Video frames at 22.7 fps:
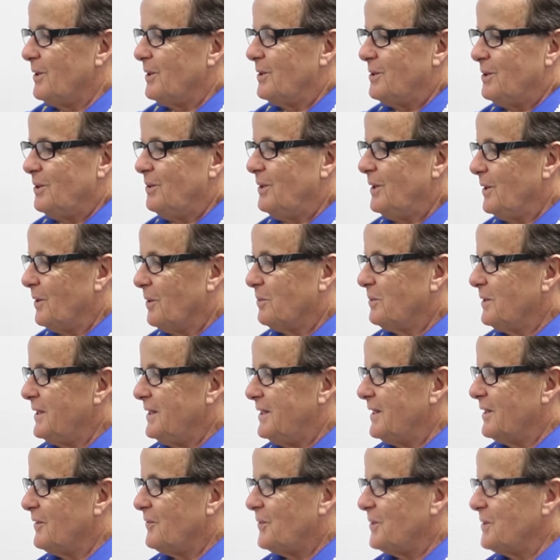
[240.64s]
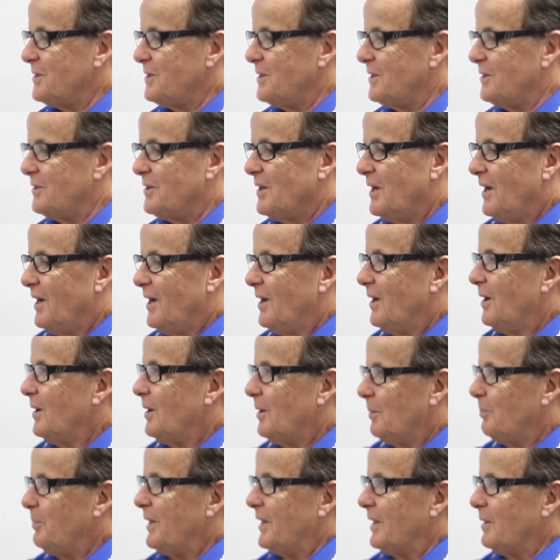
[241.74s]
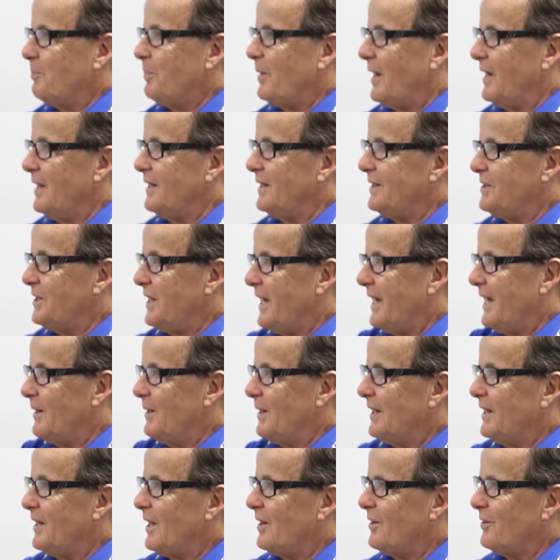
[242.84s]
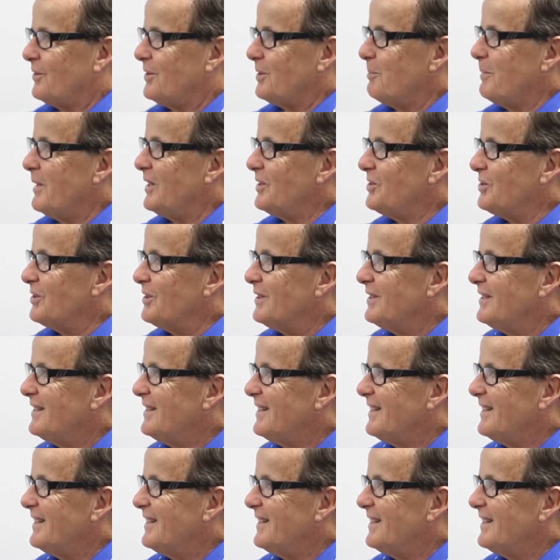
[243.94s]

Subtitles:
the two, the only difference is being a pilot, you add another dimension,